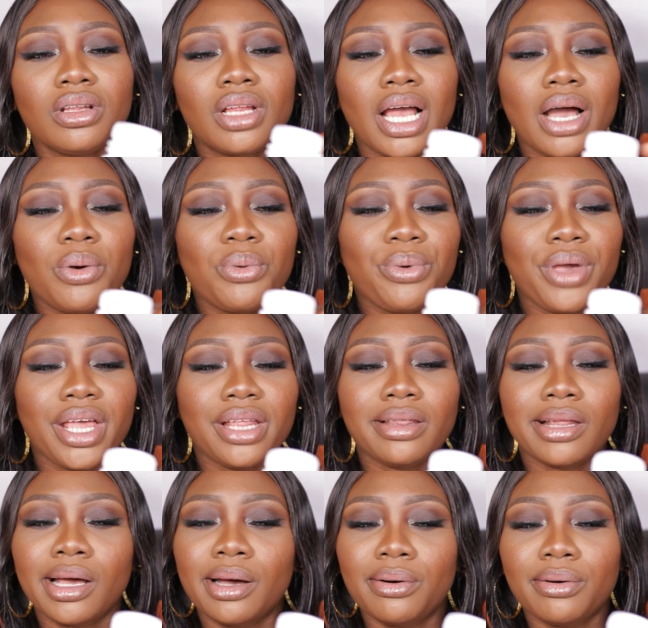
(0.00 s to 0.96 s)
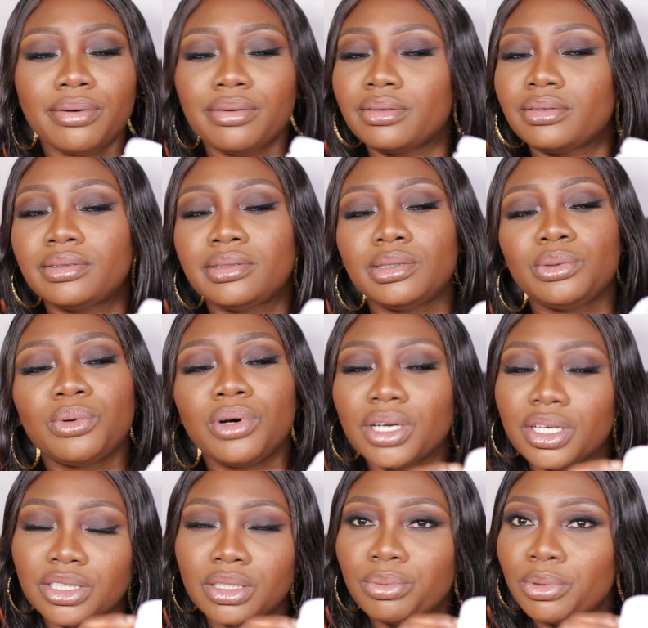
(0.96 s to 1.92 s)
That way now the
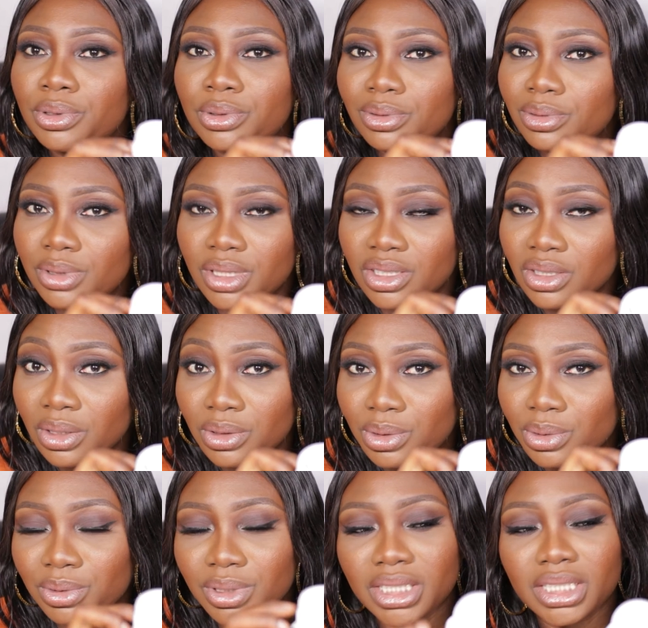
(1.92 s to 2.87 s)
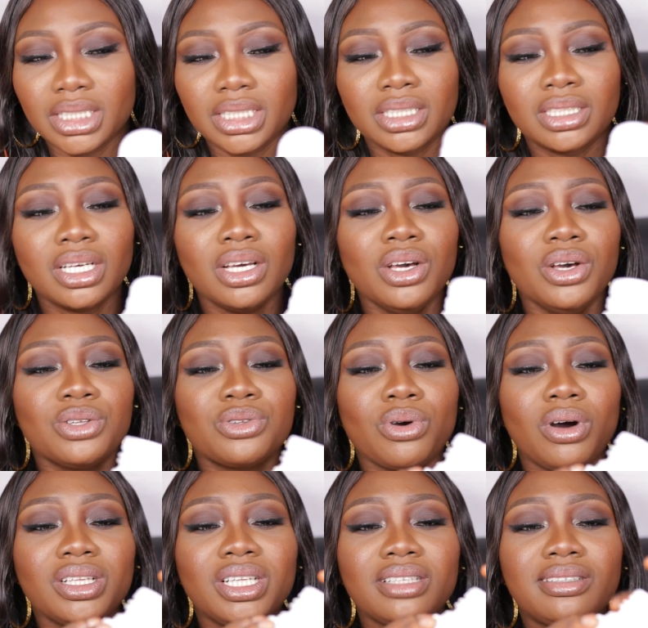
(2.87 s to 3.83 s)
work is supposed to do is not doing it.
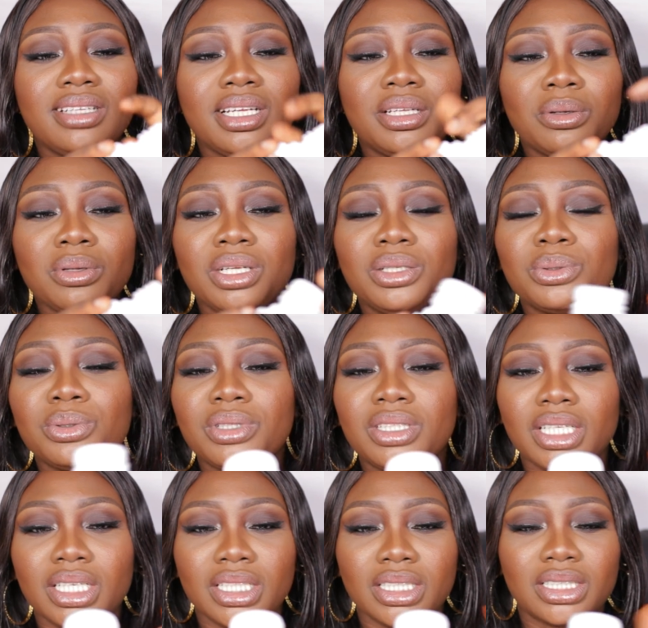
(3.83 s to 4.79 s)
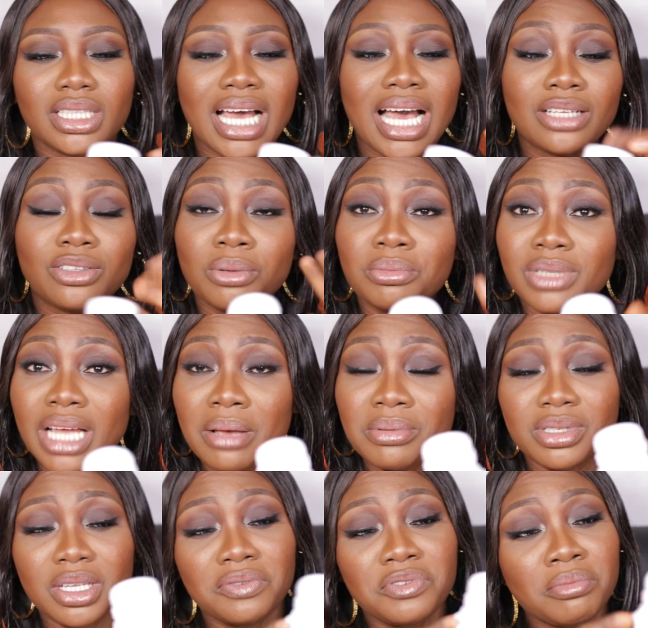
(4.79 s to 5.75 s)
So all these little things, and
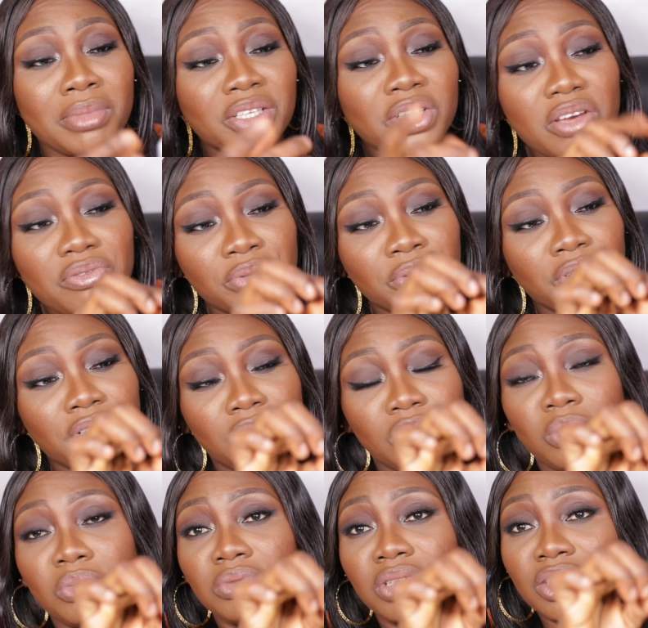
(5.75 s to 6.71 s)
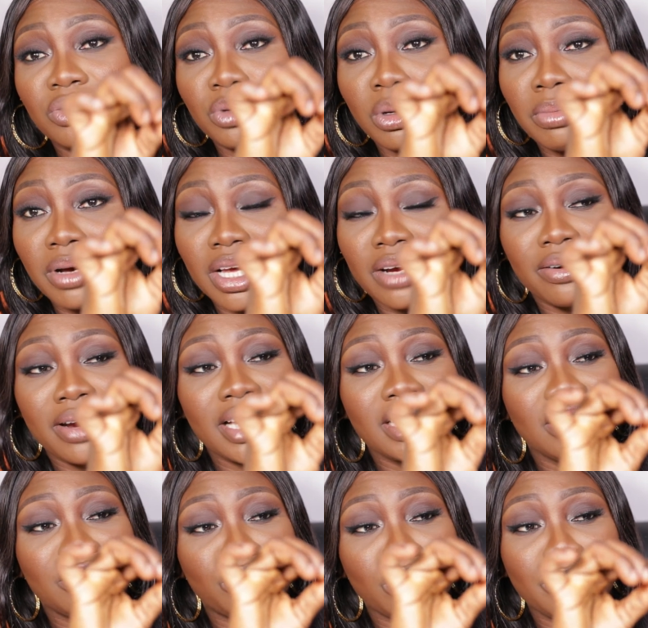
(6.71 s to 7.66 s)
sometimes you might not even know this rubber, right,
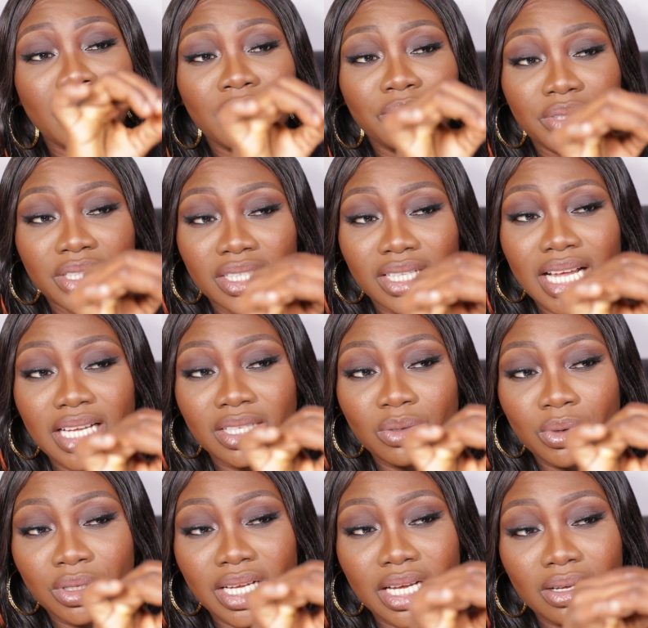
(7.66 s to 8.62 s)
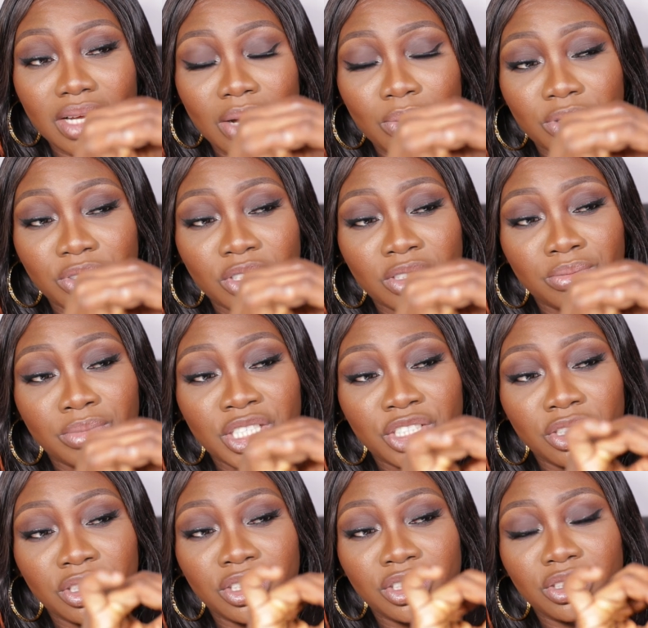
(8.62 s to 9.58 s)
this rubber ring, like the one I was just
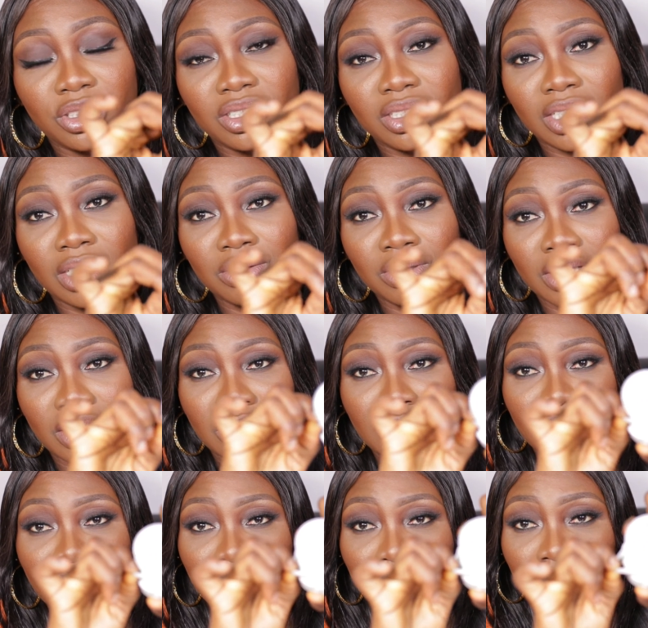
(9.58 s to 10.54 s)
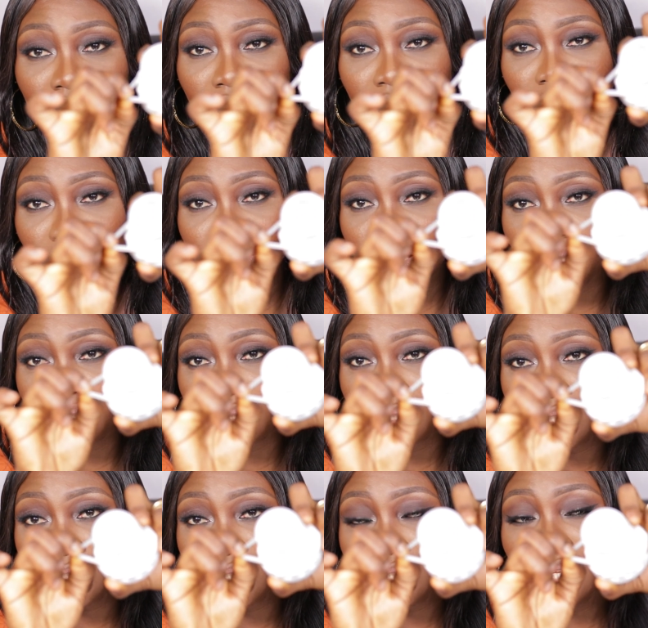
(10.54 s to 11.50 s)
mentioning just now, you can see
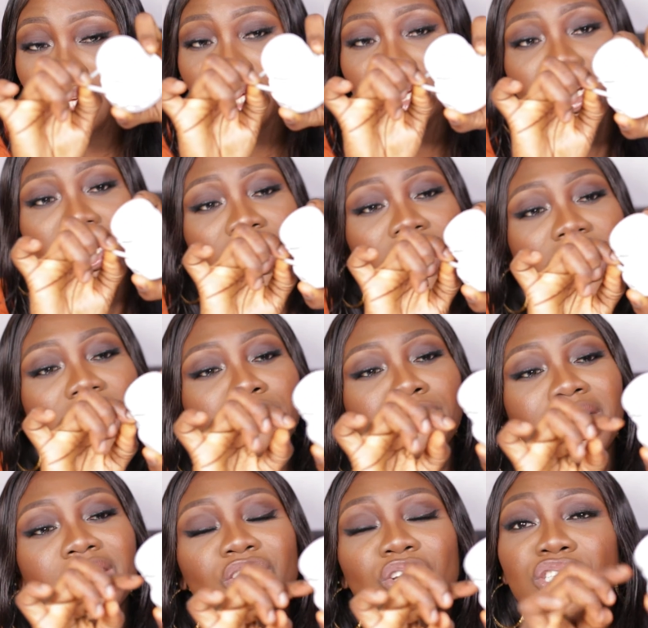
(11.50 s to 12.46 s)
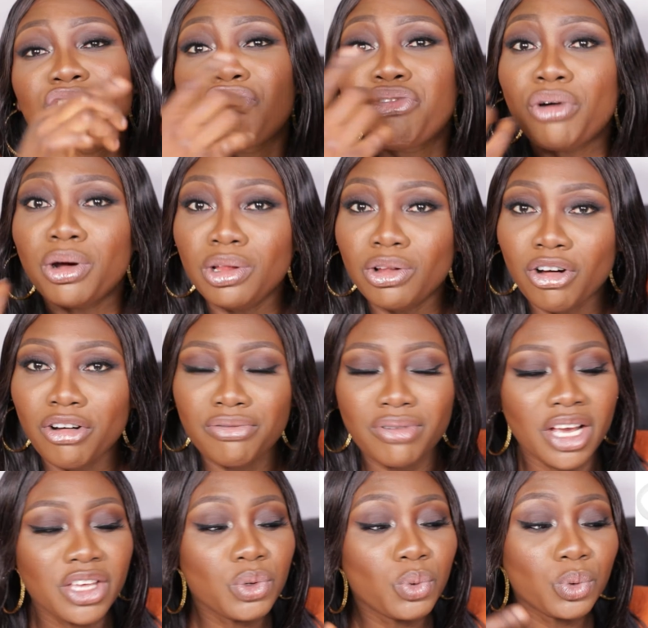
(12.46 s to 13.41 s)
it there. It might just fall off
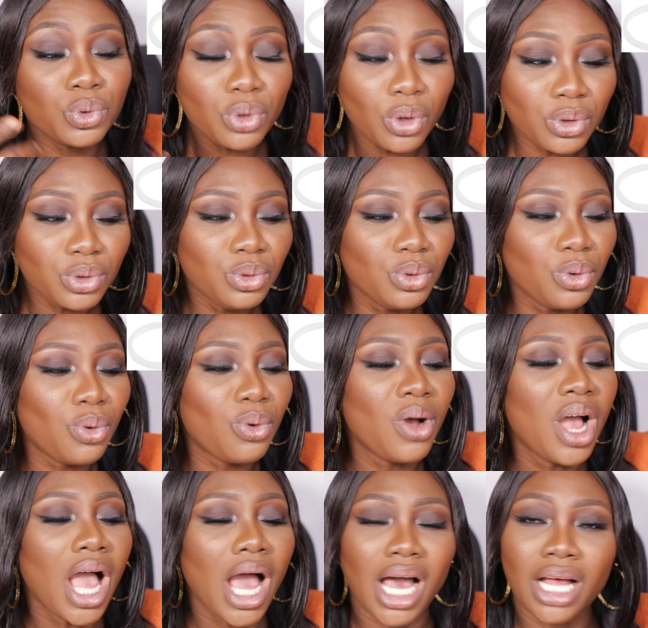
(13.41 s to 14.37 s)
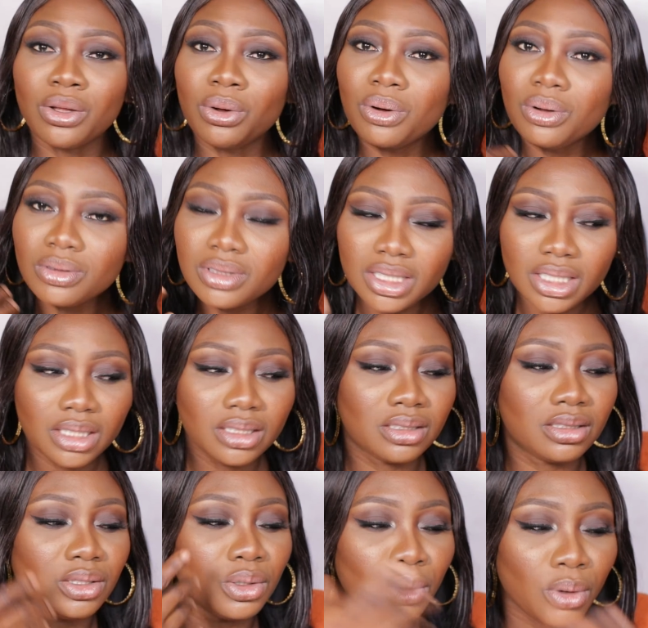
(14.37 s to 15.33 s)
and you will not know. And all
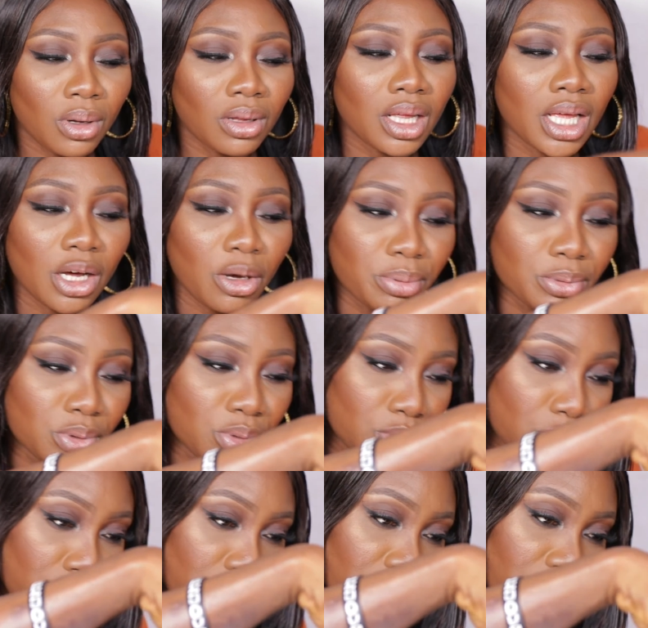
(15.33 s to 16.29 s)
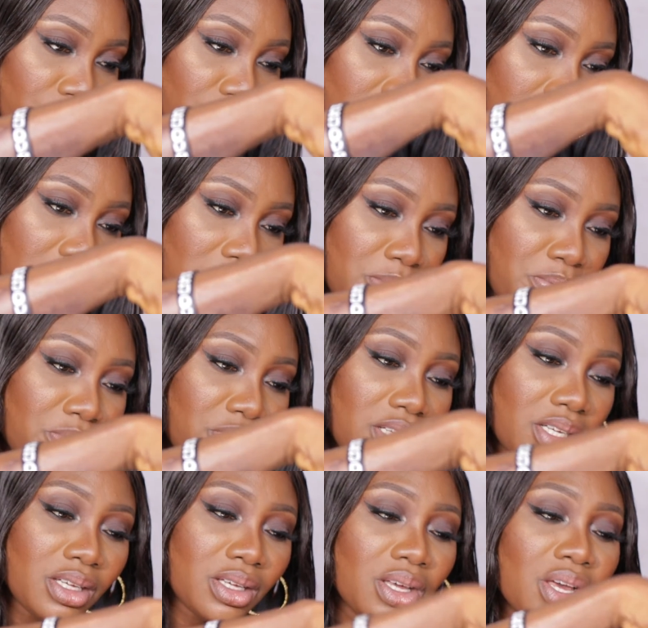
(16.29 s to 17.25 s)
this, they all help to keep
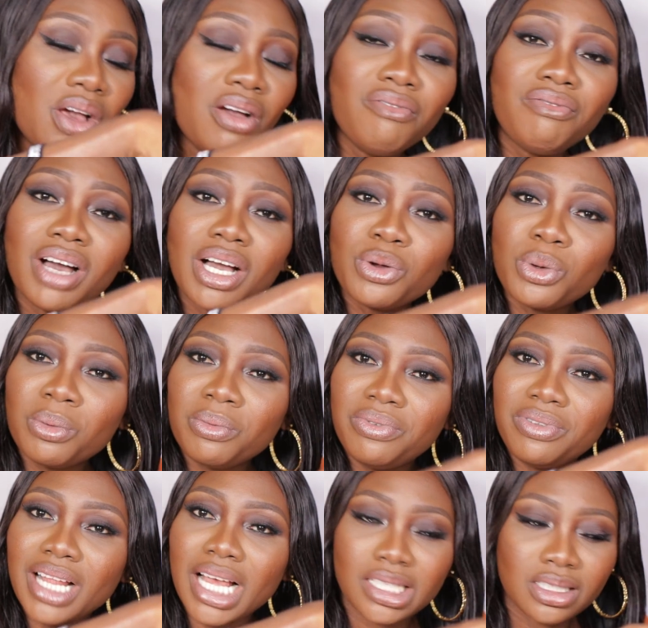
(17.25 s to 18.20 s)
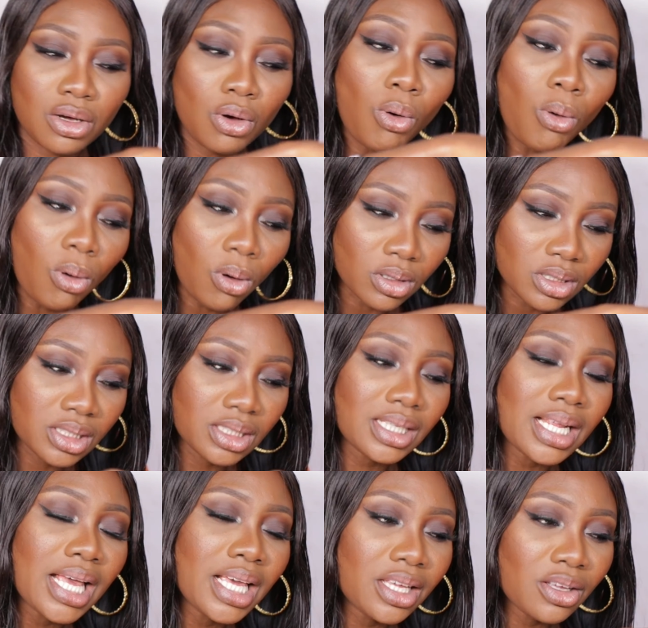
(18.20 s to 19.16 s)
the vacuum flask hot.
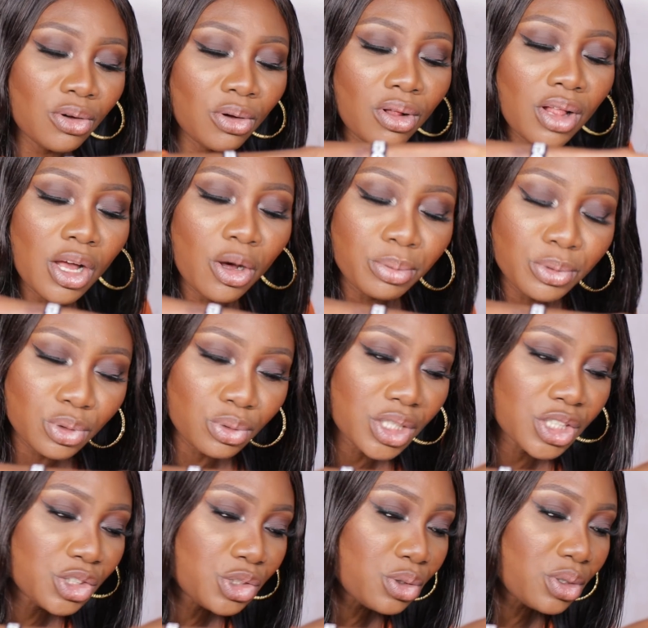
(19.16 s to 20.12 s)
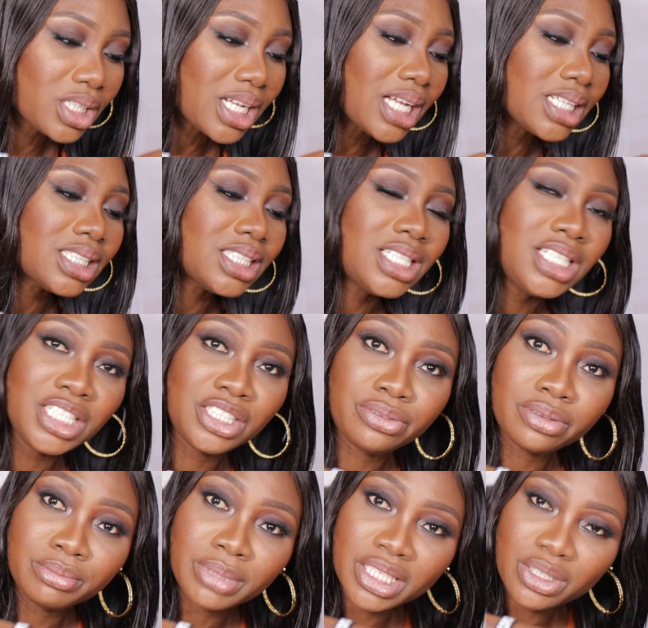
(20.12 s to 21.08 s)
Like, it all help to ensure that the heat
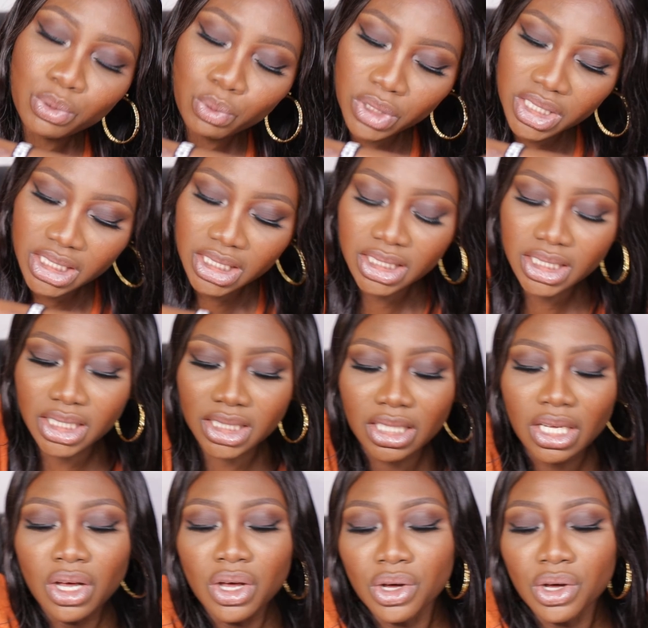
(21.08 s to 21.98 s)
remains within it.